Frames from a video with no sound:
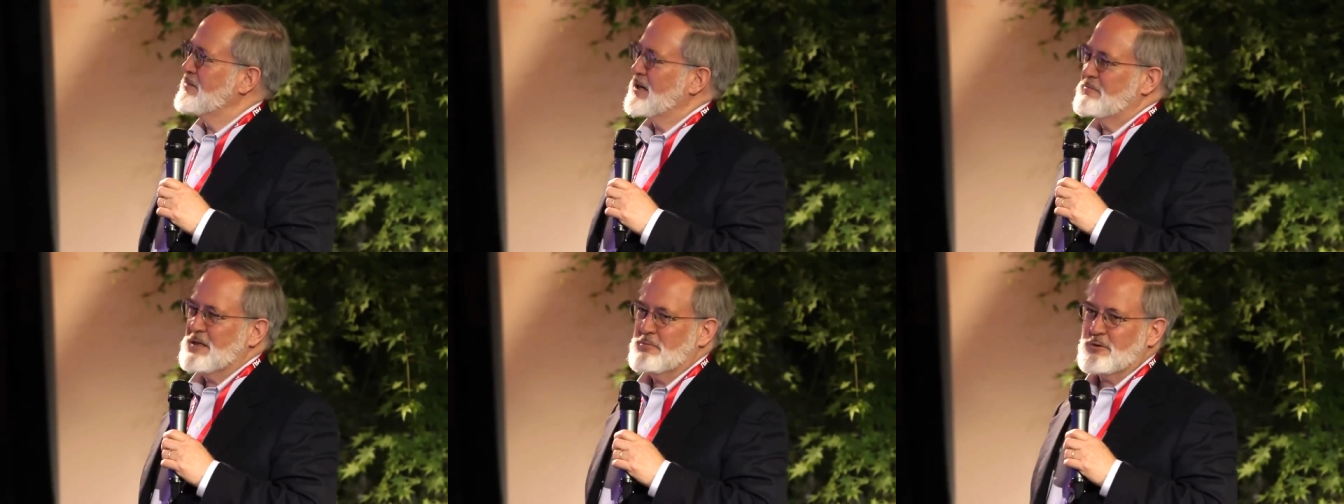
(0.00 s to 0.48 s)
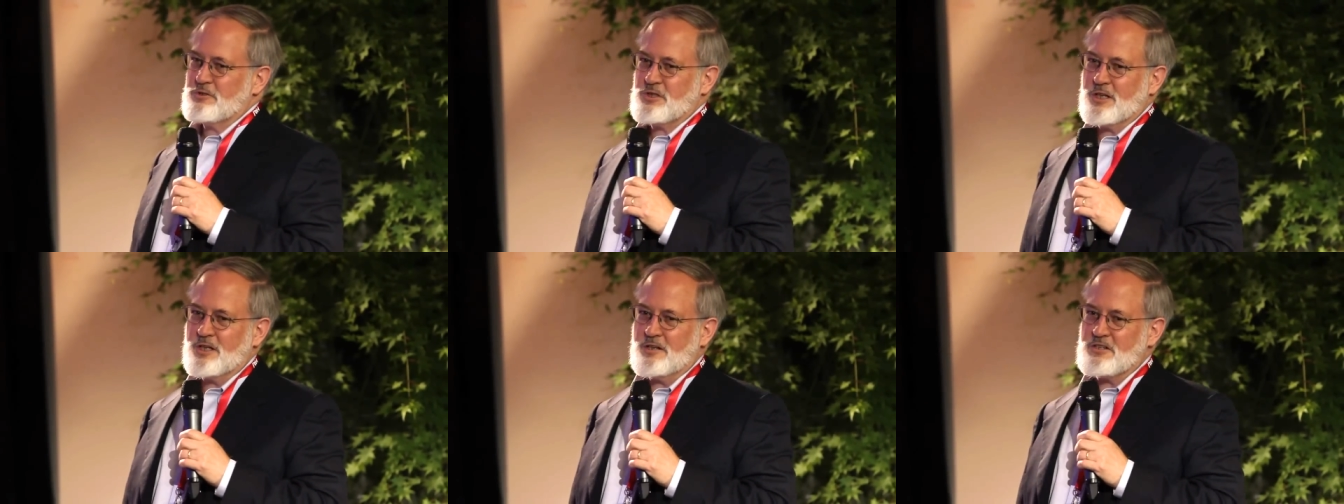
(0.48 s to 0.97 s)
by people who
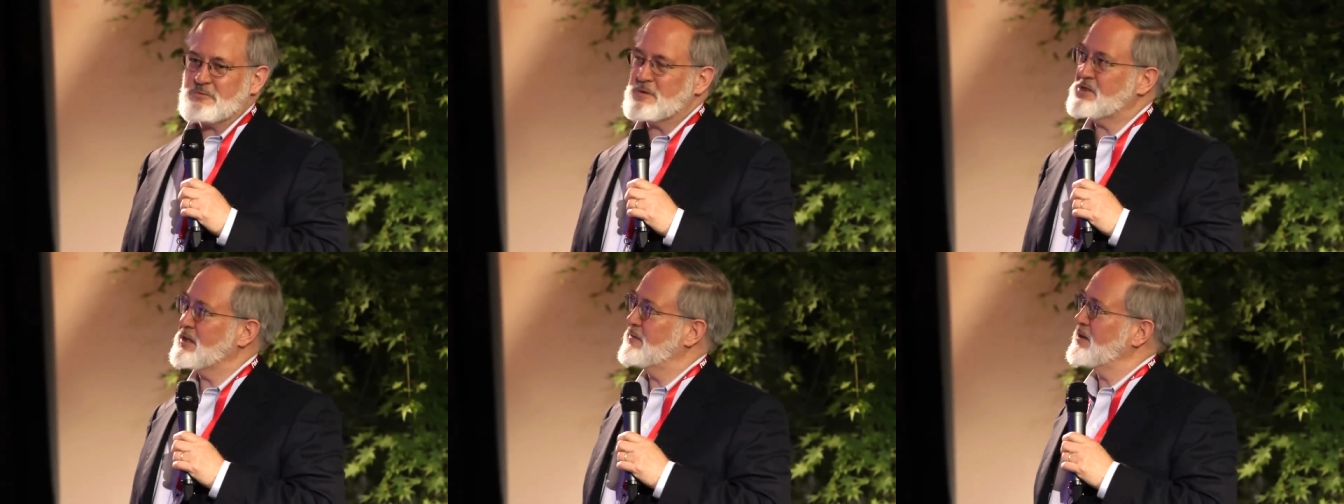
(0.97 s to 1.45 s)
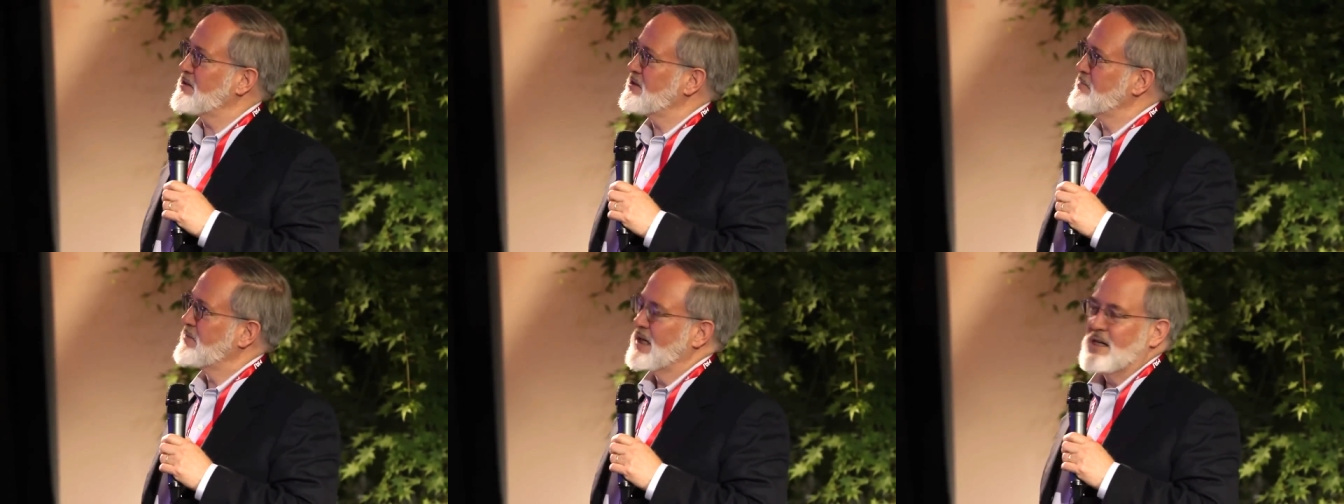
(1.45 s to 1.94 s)
study the
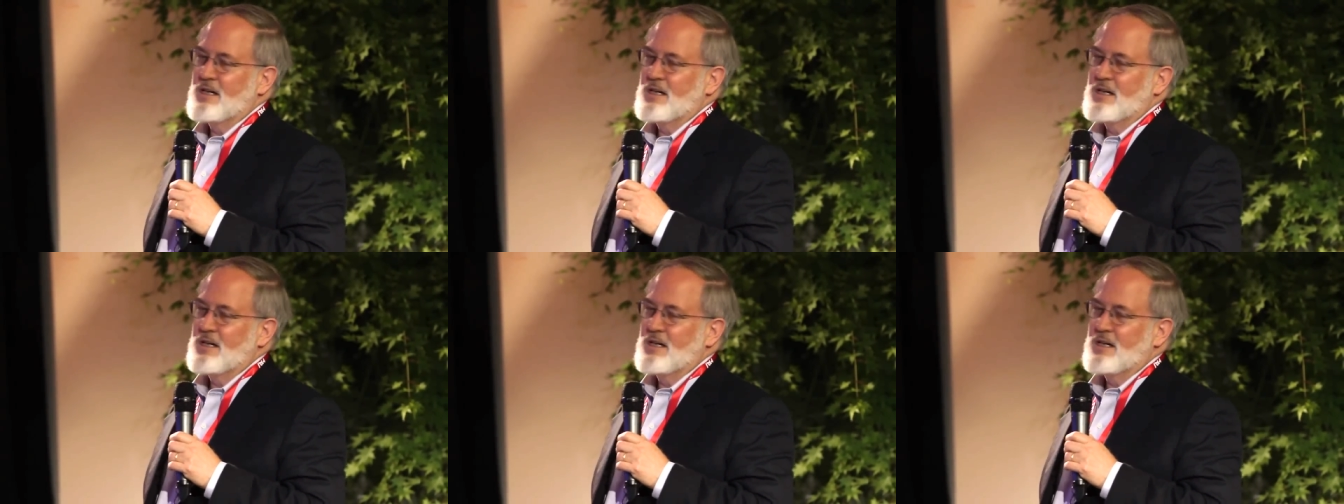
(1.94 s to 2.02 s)
specifics.